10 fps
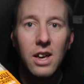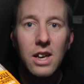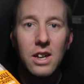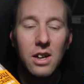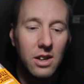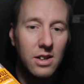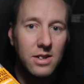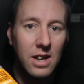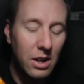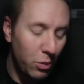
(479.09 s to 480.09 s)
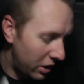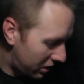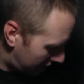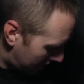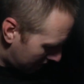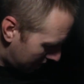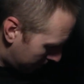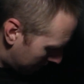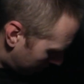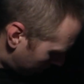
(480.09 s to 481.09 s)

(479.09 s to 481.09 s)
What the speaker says: eat a sandwich. But